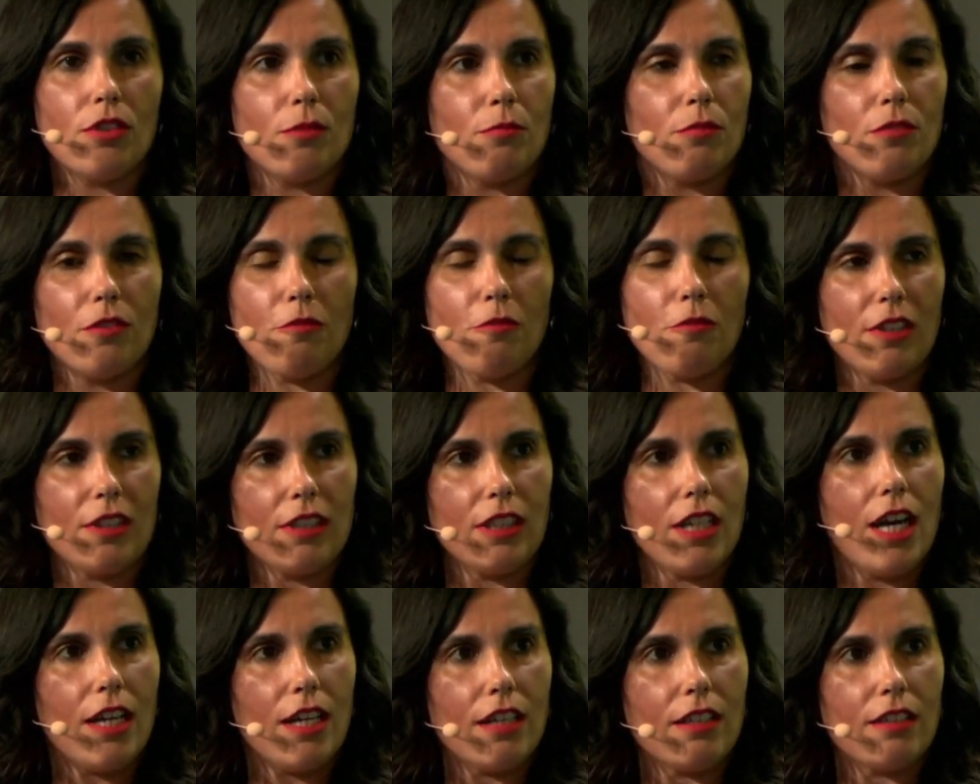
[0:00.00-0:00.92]
we're at that
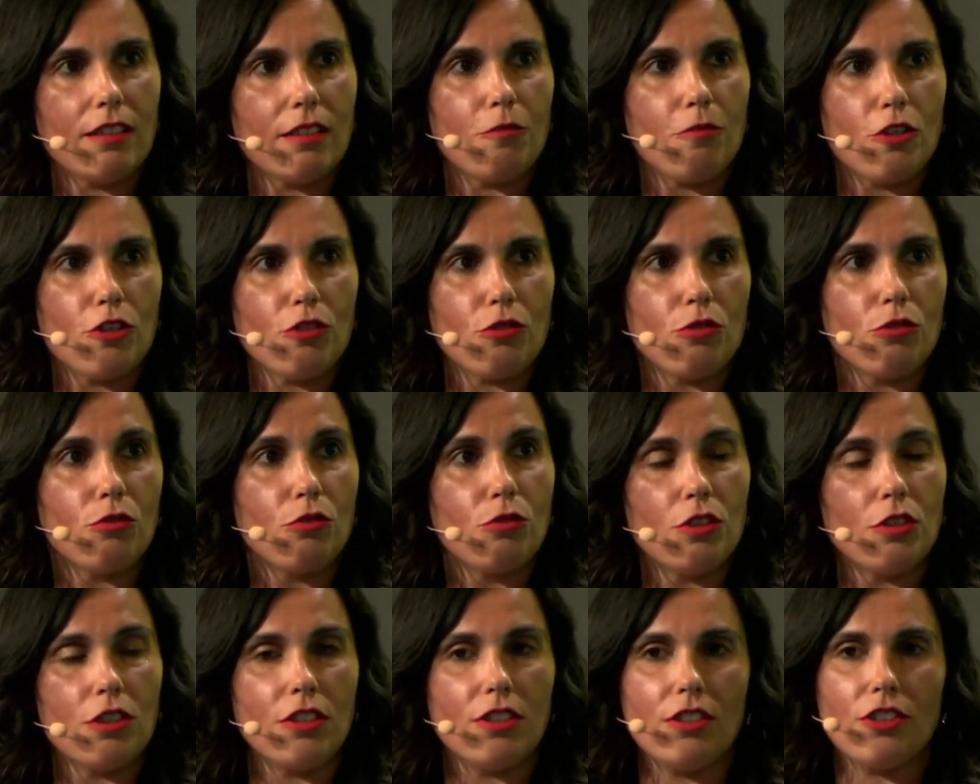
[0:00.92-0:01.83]
stage to
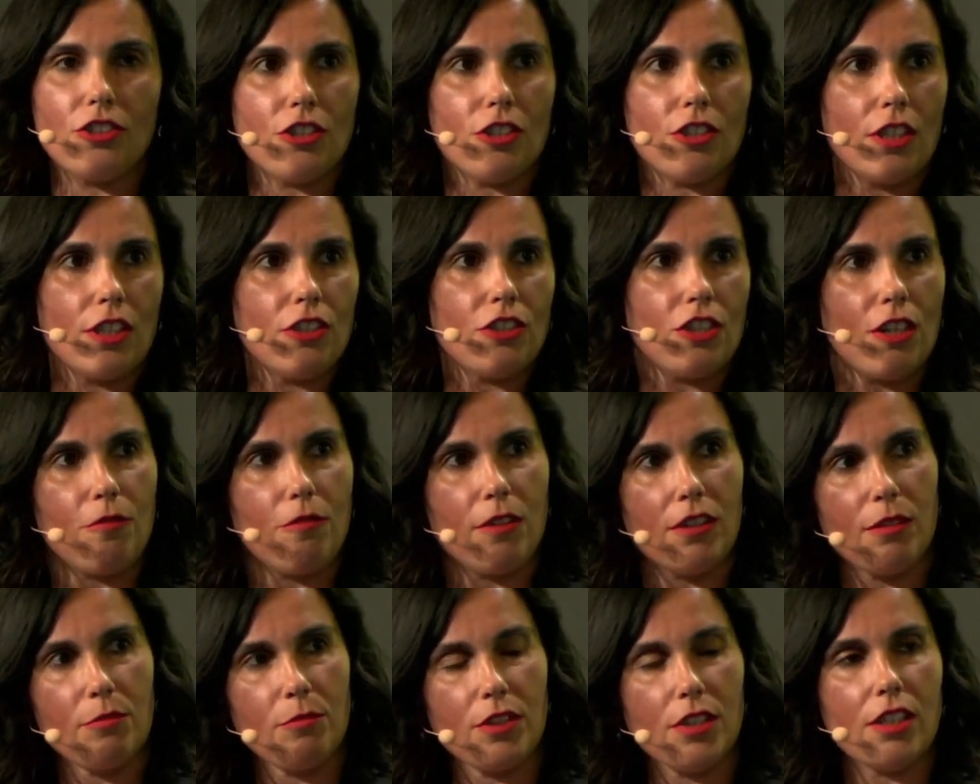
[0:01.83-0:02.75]
assess the
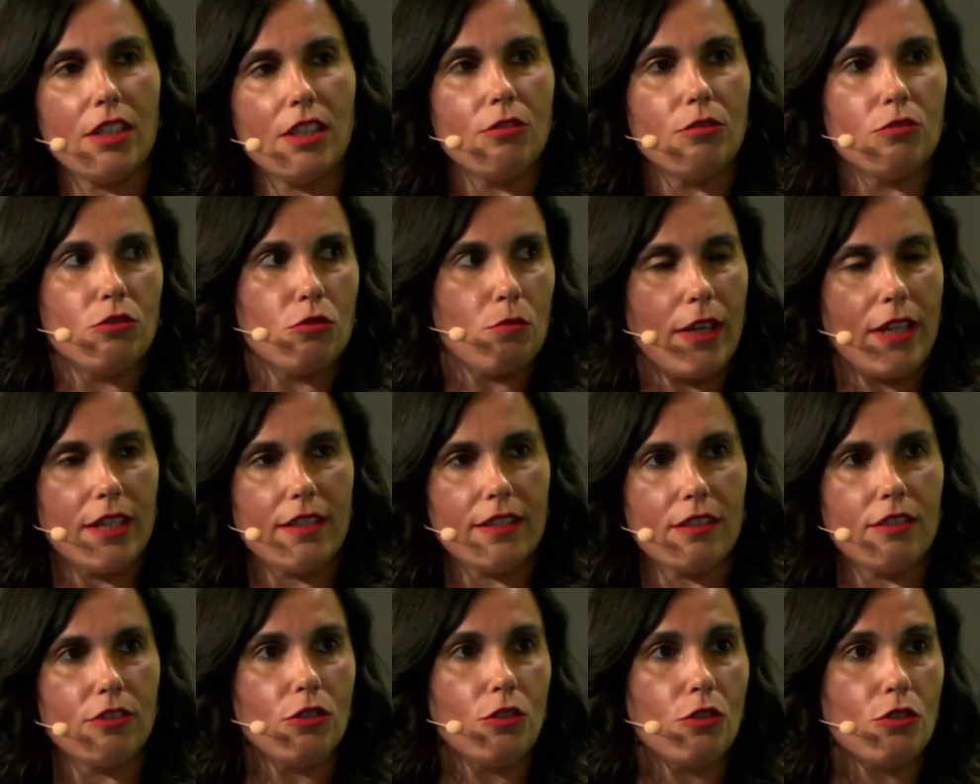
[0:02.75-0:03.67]
existing
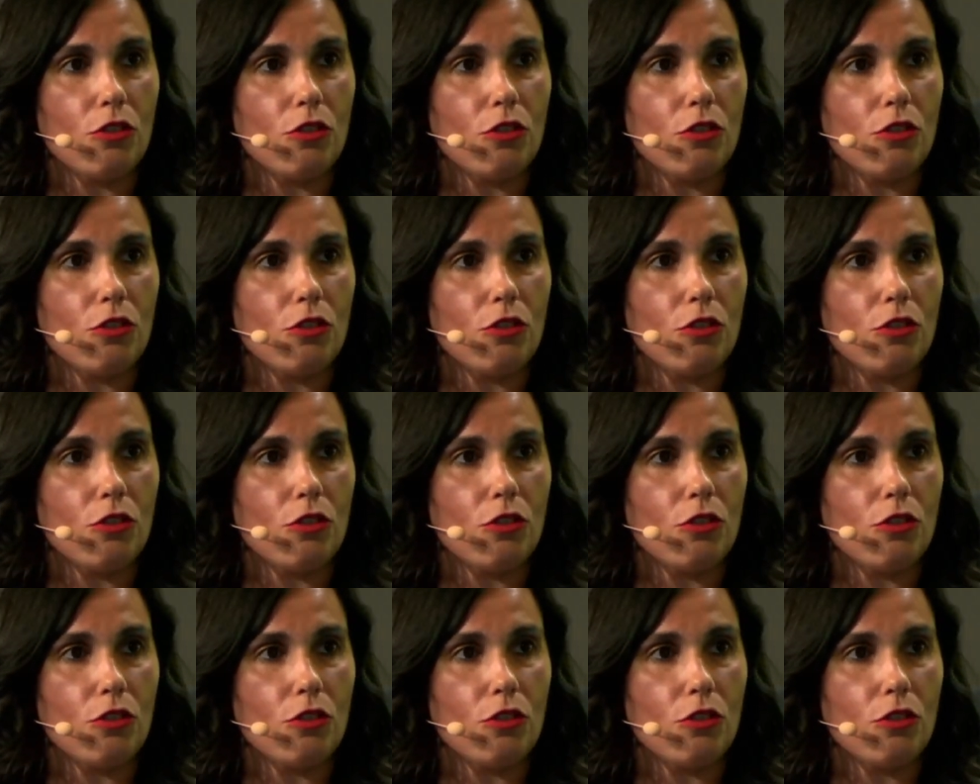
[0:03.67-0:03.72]
infrastructures.